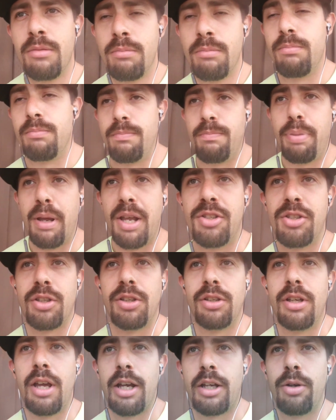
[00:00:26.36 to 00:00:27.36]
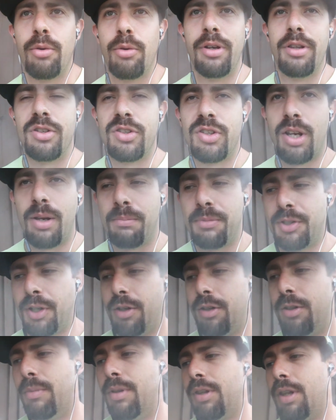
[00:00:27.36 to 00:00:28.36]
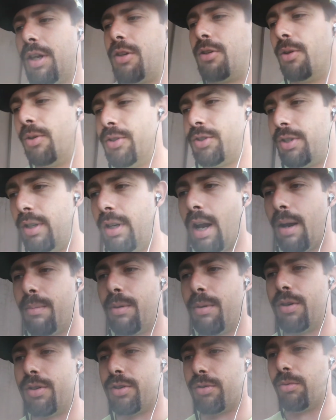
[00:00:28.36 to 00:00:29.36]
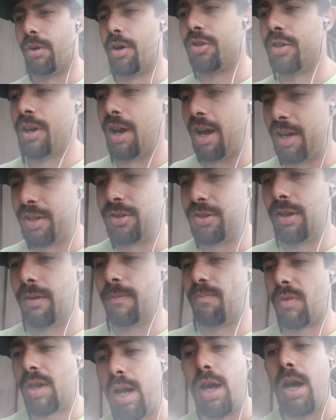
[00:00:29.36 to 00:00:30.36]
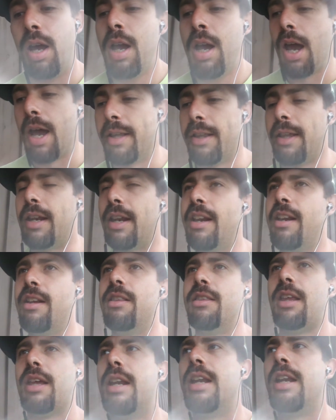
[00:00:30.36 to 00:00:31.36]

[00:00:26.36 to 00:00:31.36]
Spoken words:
basically echoing the same sentiment that Tulsi Gabbard is a Russian asset. And they didn't